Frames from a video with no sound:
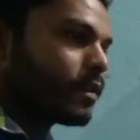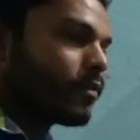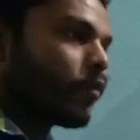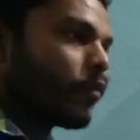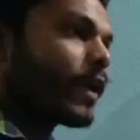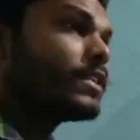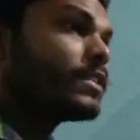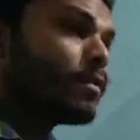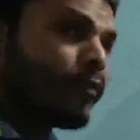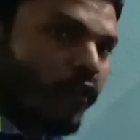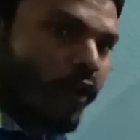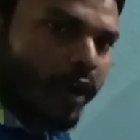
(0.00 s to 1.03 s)
what is the
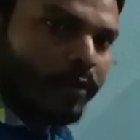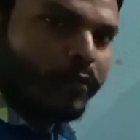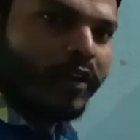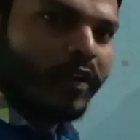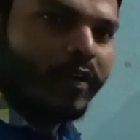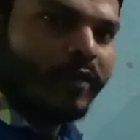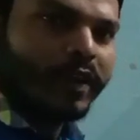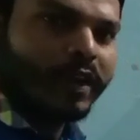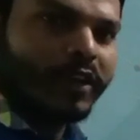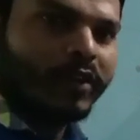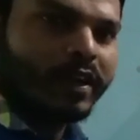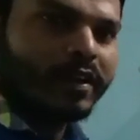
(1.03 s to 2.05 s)
formula of a
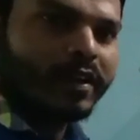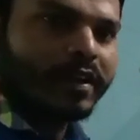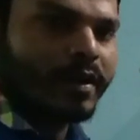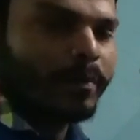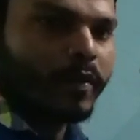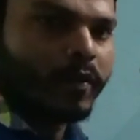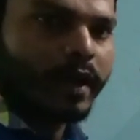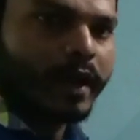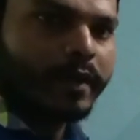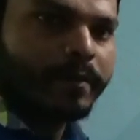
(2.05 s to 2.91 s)
given compound, right?